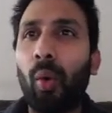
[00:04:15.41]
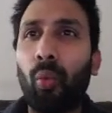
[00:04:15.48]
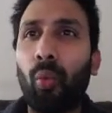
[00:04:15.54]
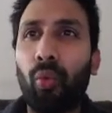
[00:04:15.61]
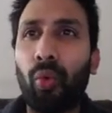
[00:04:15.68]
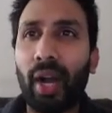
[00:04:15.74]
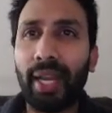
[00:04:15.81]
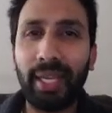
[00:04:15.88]

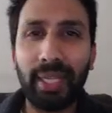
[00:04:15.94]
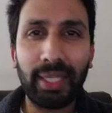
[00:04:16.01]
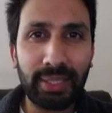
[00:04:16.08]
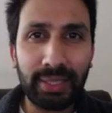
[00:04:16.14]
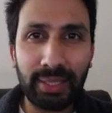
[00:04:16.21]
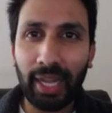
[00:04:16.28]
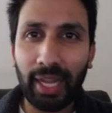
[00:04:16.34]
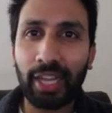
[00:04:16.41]
One
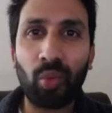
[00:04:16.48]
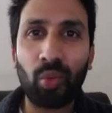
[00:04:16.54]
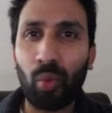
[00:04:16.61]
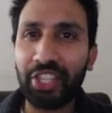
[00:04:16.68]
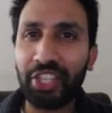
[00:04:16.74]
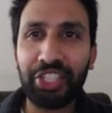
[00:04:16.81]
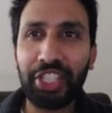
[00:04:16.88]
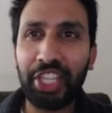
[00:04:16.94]
is at the
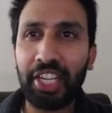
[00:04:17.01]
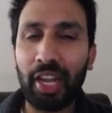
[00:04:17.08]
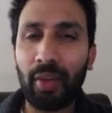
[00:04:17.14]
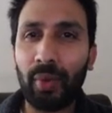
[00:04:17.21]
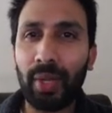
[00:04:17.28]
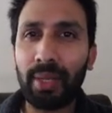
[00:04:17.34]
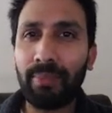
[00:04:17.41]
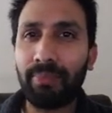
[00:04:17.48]
worksheet
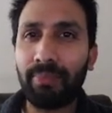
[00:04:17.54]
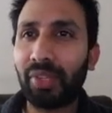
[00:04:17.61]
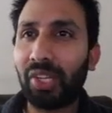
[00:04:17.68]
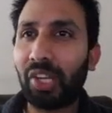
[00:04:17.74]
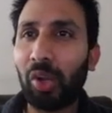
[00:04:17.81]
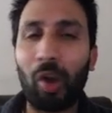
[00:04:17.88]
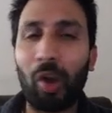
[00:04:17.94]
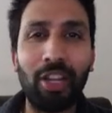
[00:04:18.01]
level,
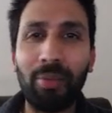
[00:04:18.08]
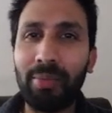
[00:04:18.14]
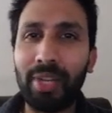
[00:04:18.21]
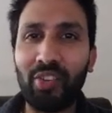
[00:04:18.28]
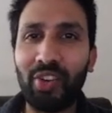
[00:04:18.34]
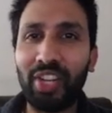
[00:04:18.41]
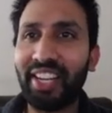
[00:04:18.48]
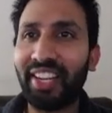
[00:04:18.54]
column
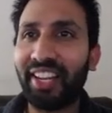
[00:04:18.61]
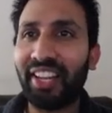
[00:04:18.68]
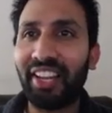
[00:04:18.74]
level,